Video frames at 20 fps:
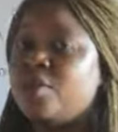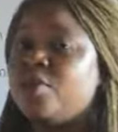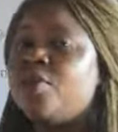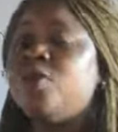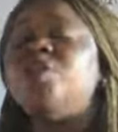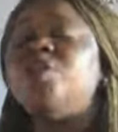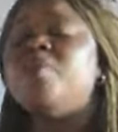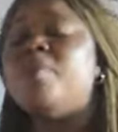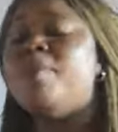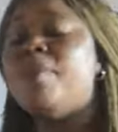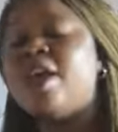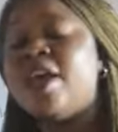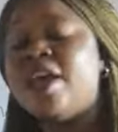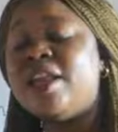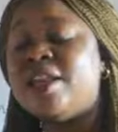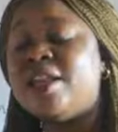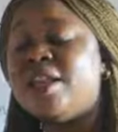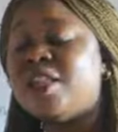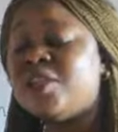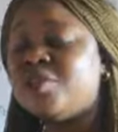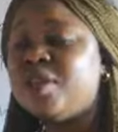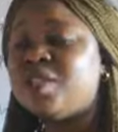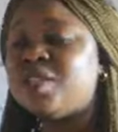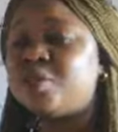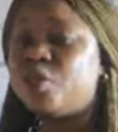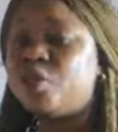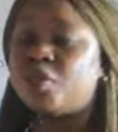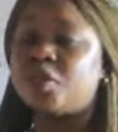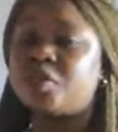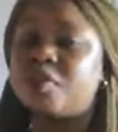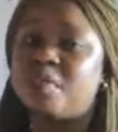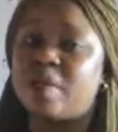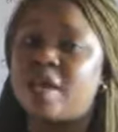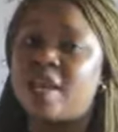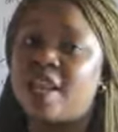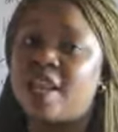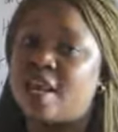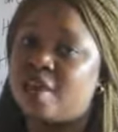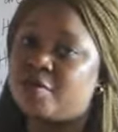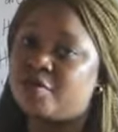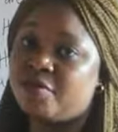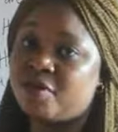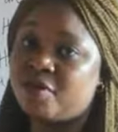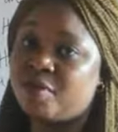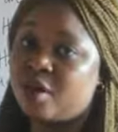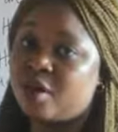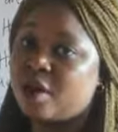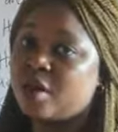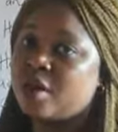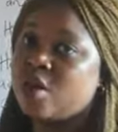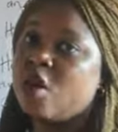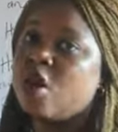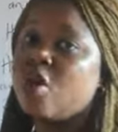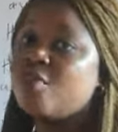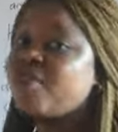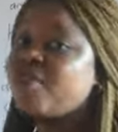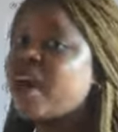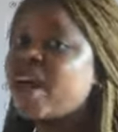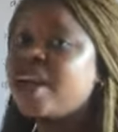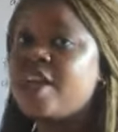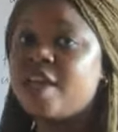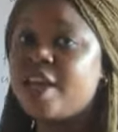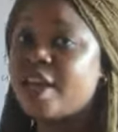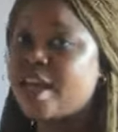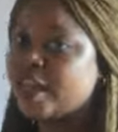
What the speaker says: Both men, it means both male and female of any